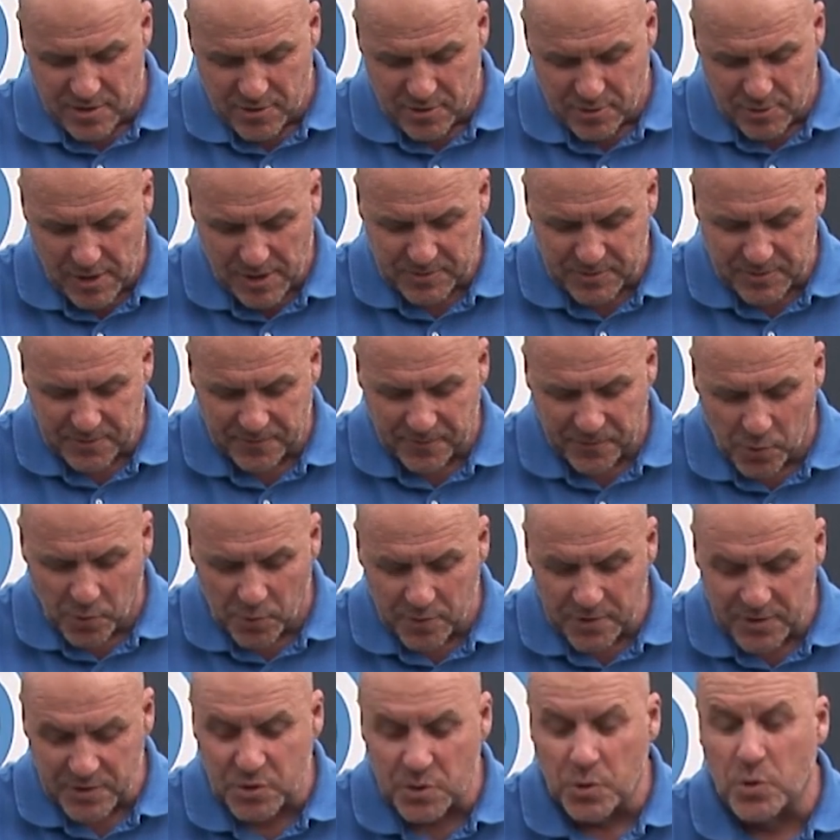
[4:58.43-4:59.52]
We're up to
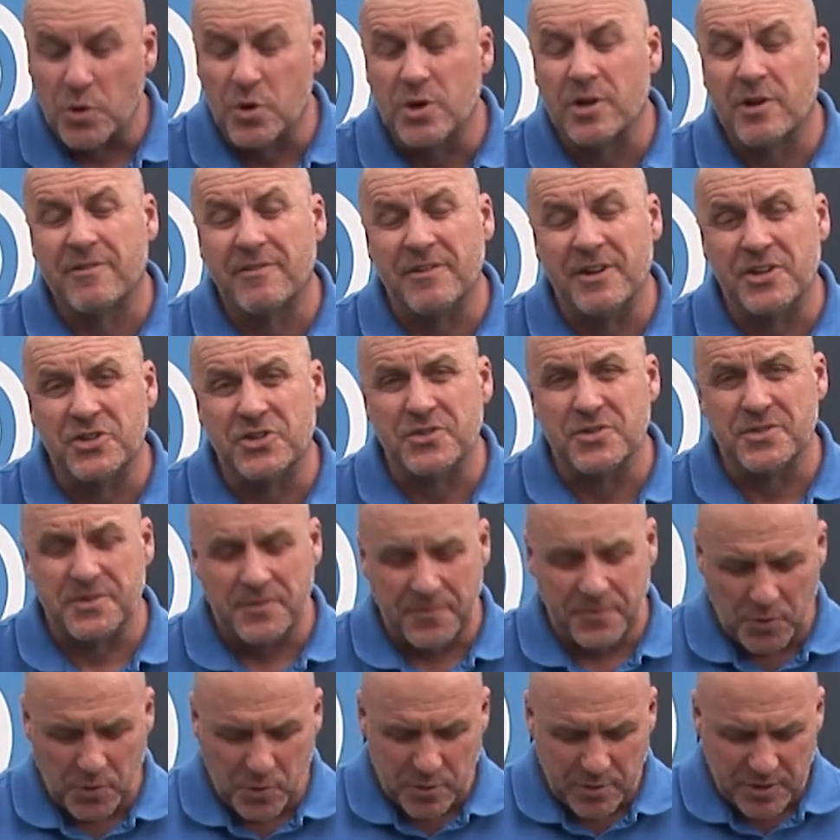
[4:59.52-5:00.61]
4¼ inches.
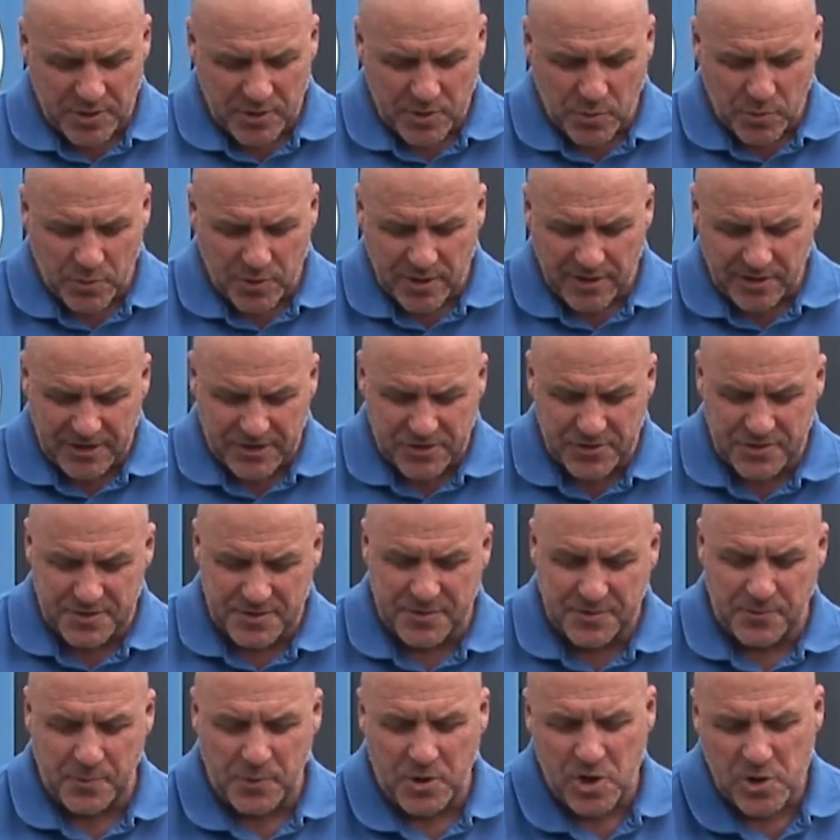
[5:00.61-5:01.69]
4¼ inches
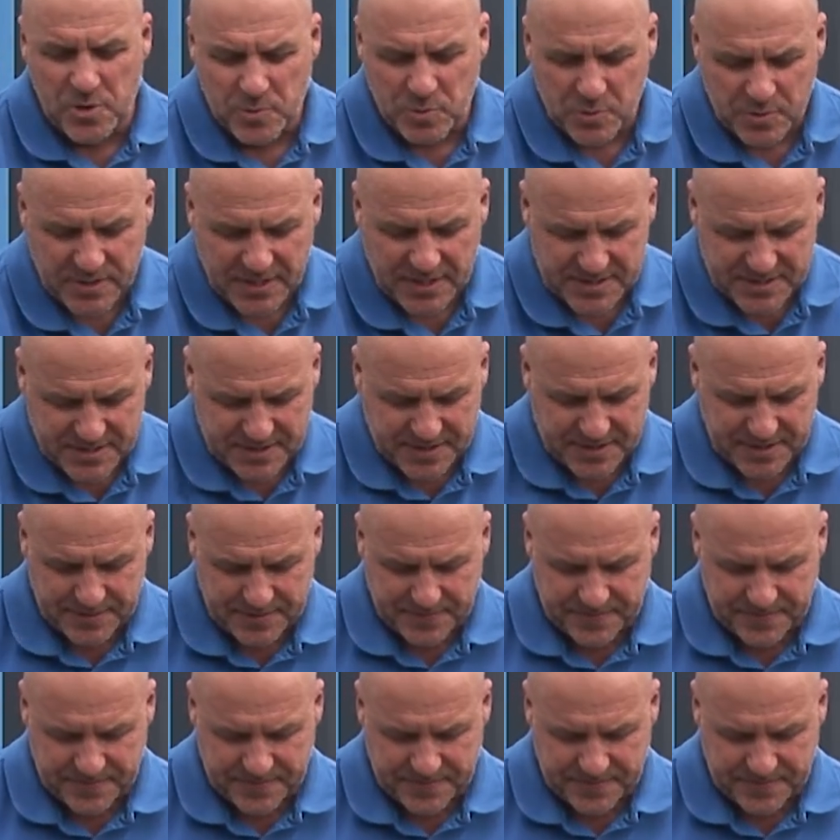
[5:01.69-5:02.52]
for wearable disc.